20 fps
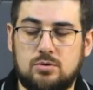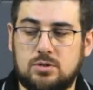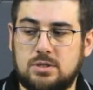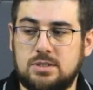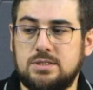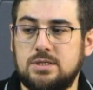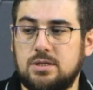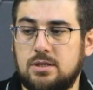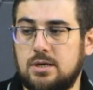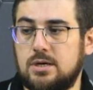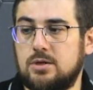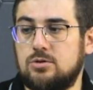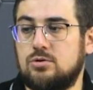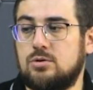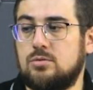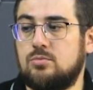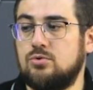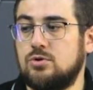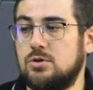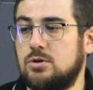other force
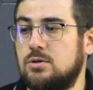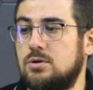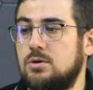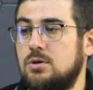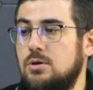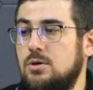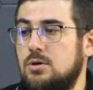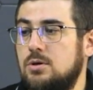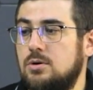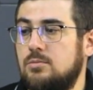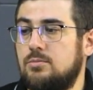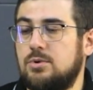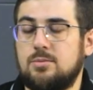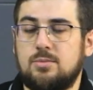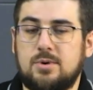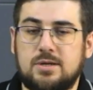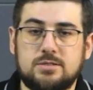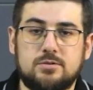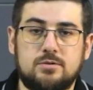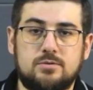that will prevent this rod
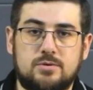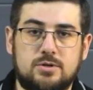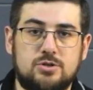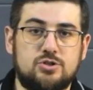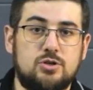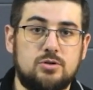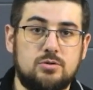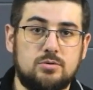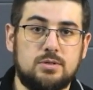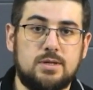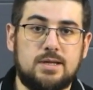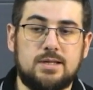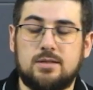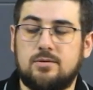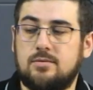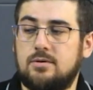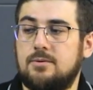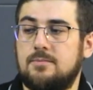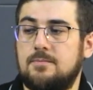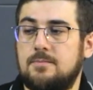from rotating.
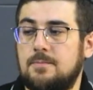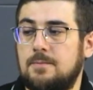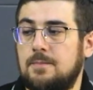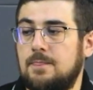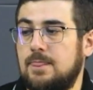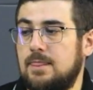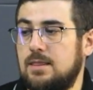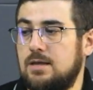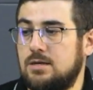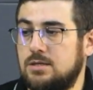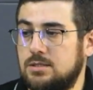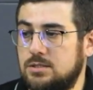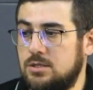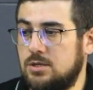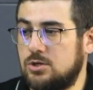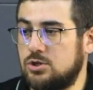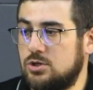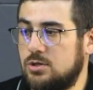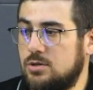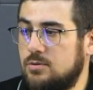
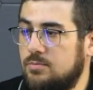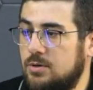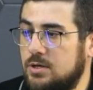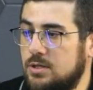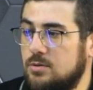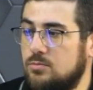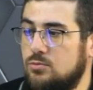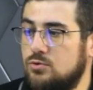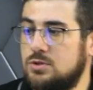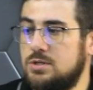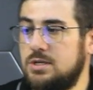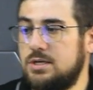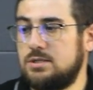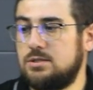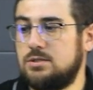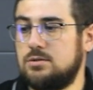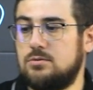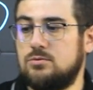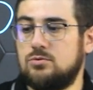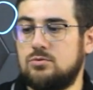So here again, at some
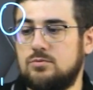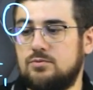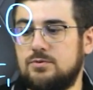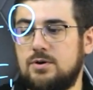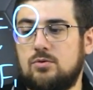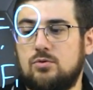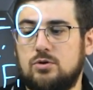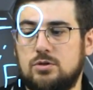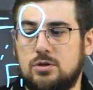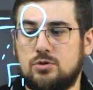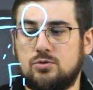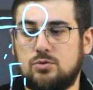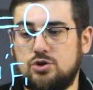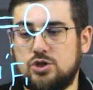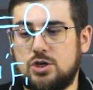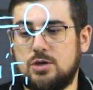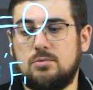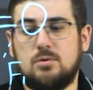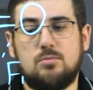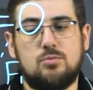point we can apply a
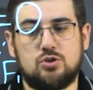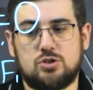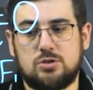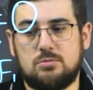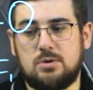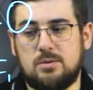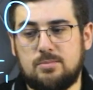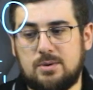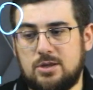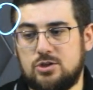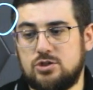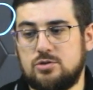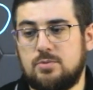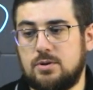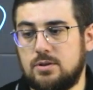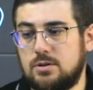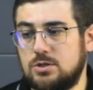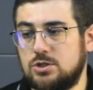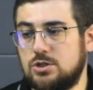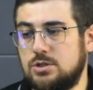force F2 so that we
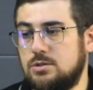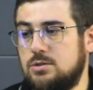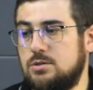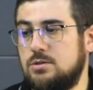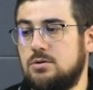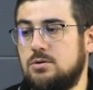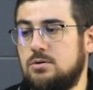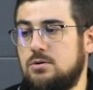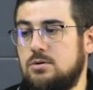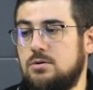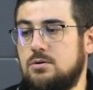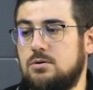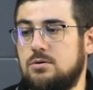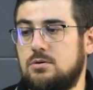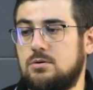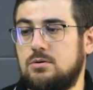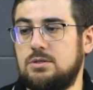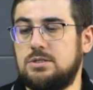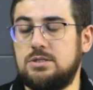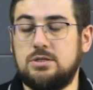get the rest of this
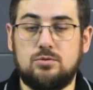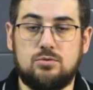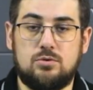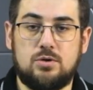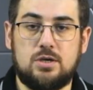body.